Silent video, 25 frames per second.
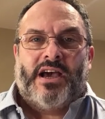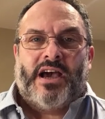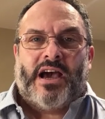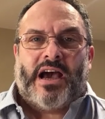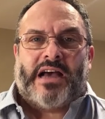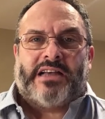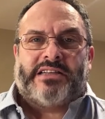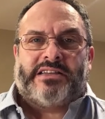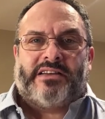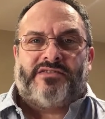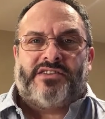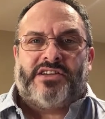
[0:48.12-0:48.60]

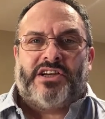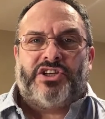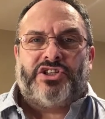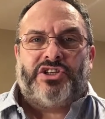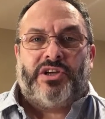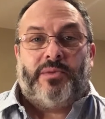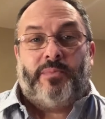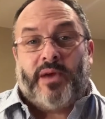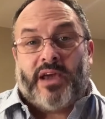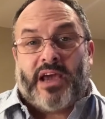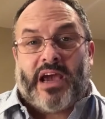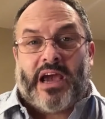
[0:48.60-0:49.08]
as I've said,
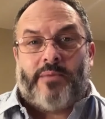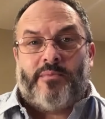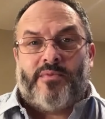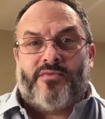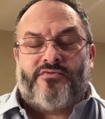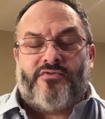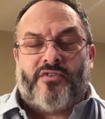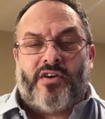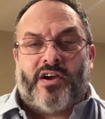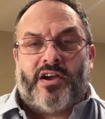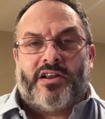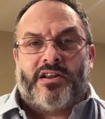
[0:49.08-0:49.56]
she became a
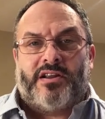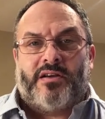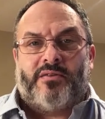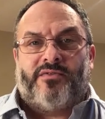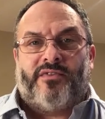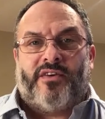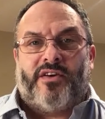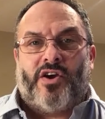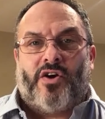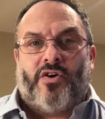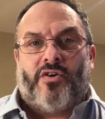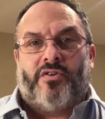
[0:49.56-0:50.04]
friend. I was
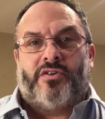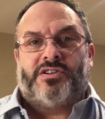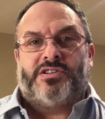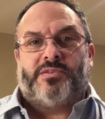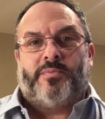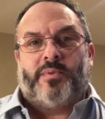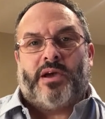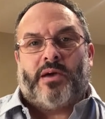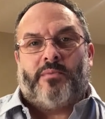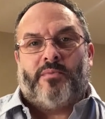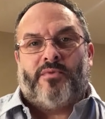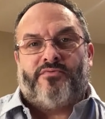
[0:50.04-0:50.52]
very honoured to
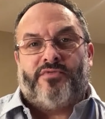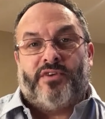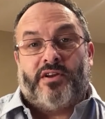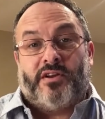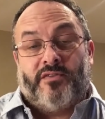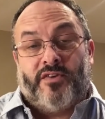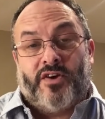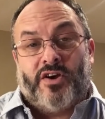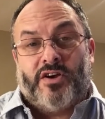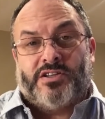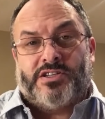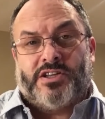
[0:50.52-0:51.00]
become a friend
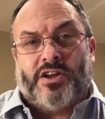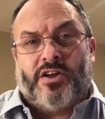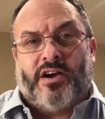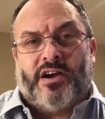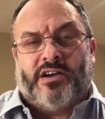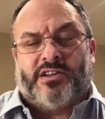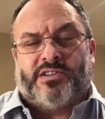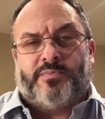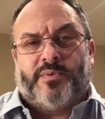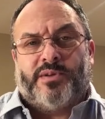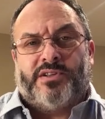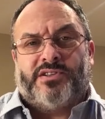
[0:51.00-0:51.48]
of hers and her
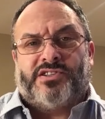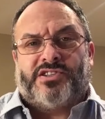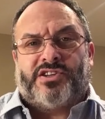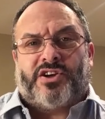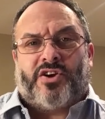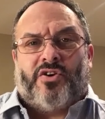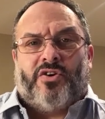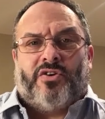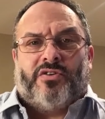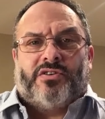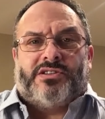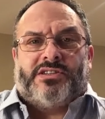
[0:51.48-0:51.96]
husband,
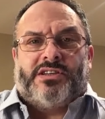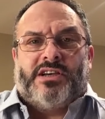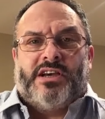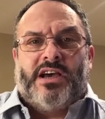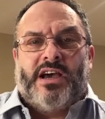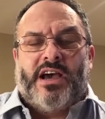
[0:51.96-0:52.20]
Scott.